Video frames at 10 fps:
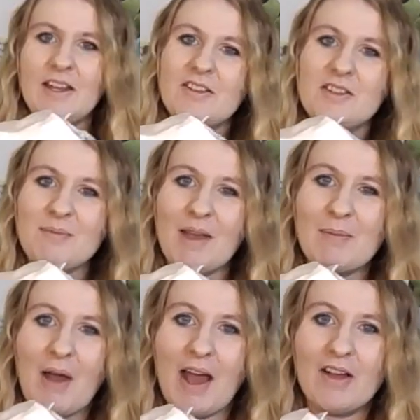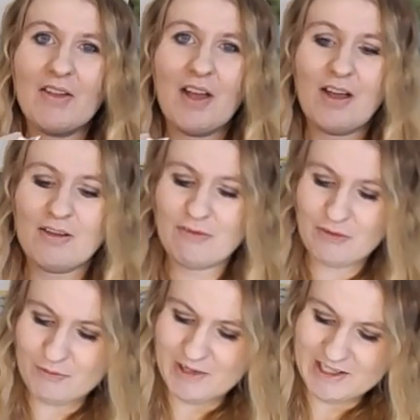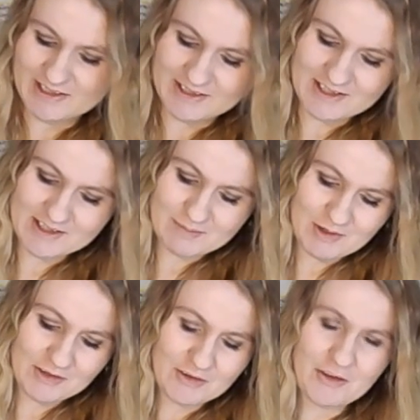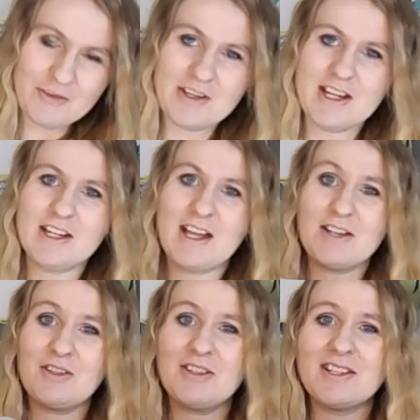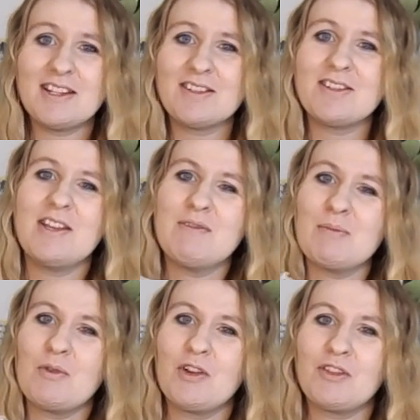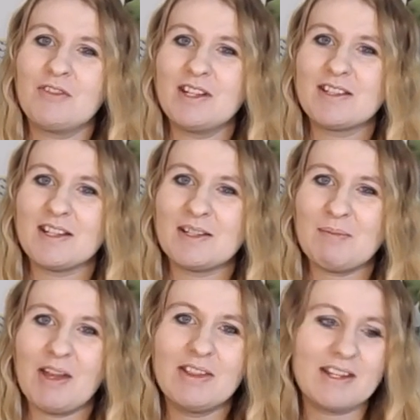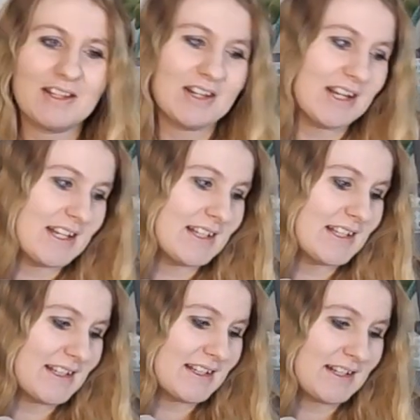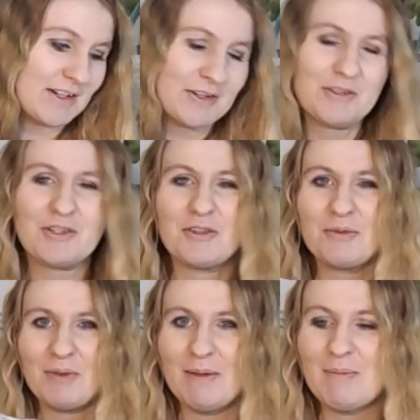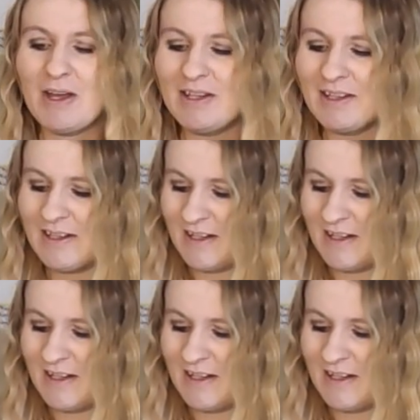Here's my pile of three to six month clothing. As you can see, there's even more three to six month than there is zero to three month.